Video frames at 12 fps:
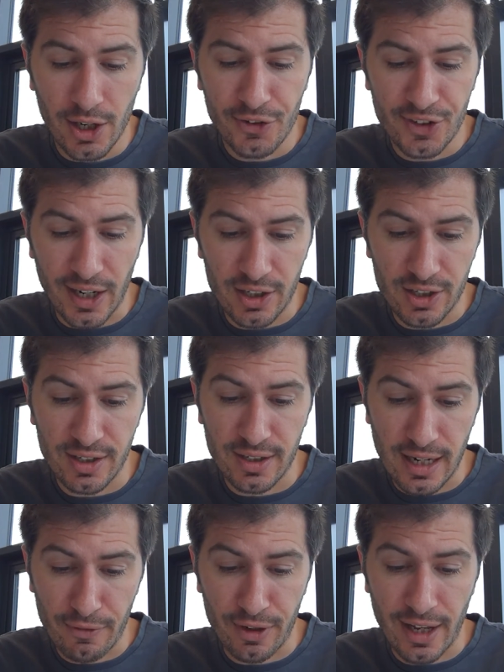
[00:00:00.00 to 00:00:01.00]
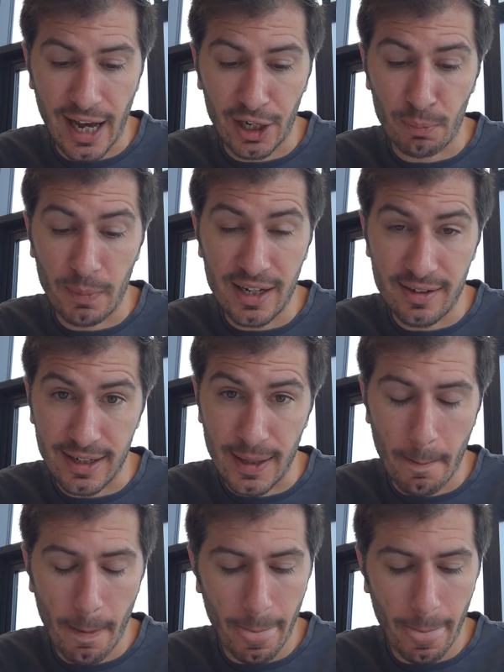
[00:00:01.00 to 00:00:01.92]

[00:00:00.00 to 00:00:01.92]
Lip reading: of Section 11 anonymity.